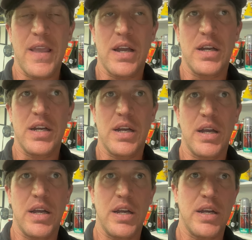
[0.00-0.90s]

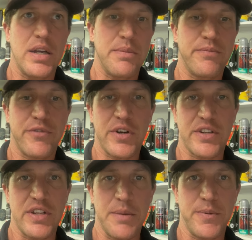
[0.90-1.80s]
um, for an
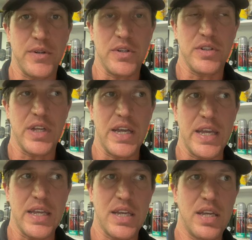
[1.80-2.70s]
example,
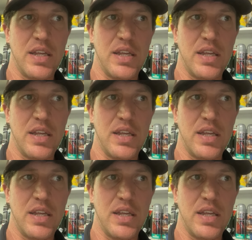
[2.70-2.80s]
like